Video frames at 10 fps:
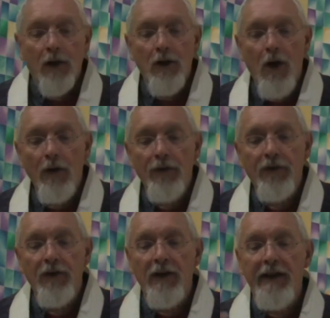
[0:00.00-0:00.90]

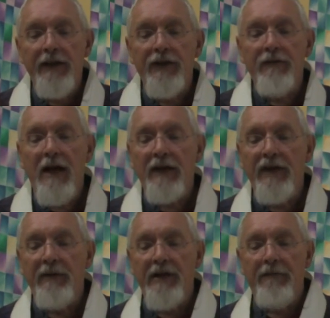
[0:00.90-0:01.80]
constantly
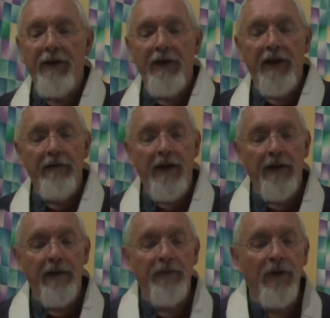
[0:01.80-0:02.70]
interacting with everything
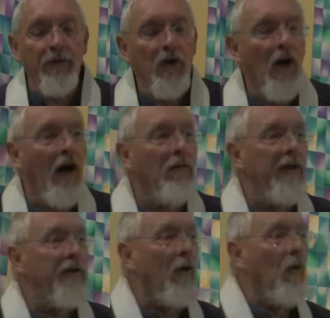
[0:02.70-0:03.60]
around them. So not
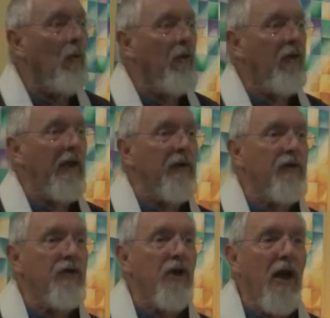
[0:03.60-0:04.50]
only do all
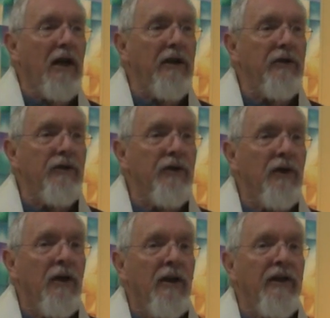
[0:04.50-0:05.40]
things change,
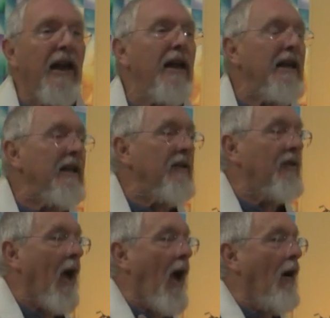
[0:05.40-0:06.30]
there
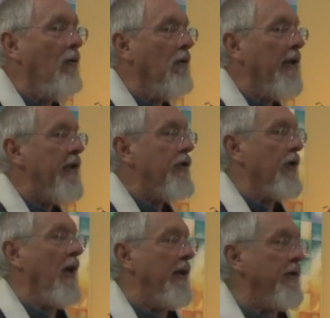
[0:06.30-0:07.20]
is only
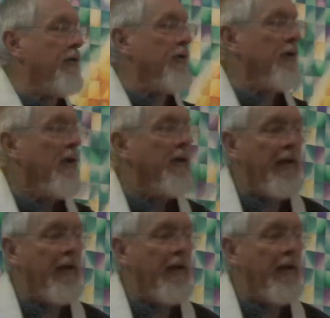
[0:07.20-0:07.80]
change.